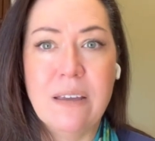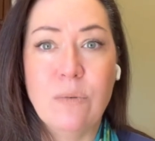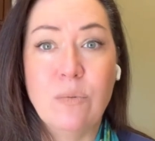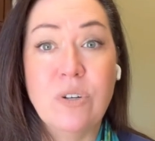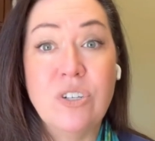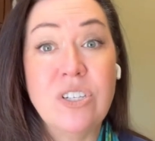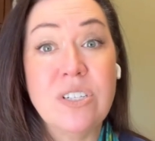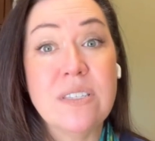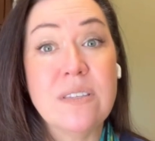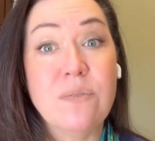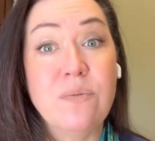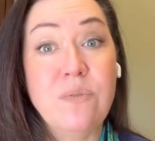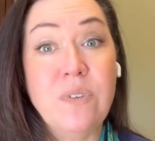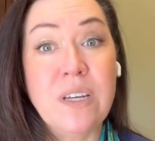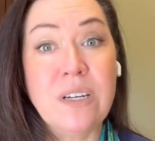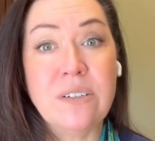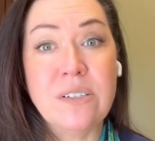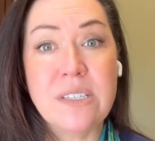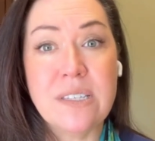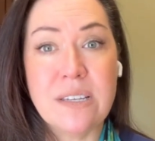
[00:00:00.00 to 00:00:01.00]
which is the
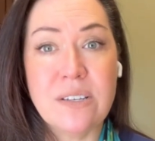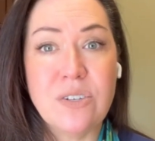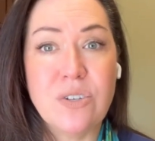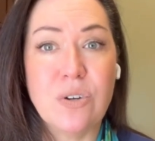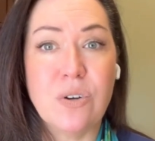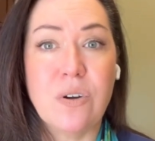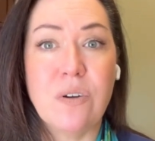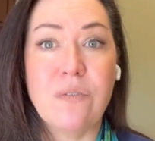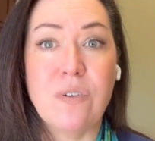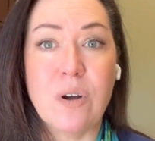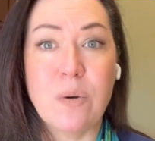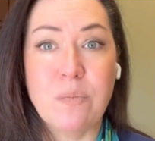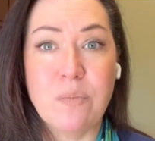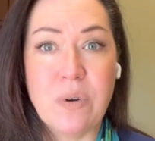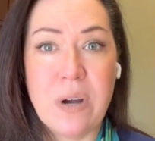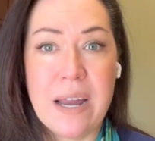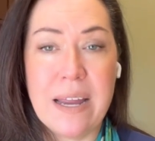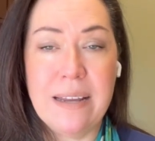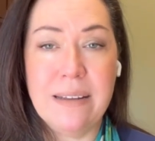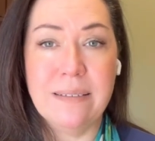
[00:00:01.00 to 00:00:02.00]
fear center of our
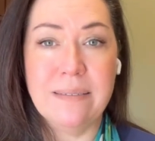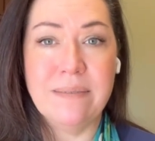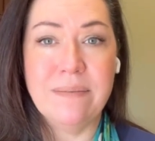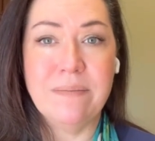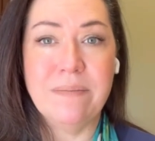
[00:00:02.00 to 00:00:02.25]
brain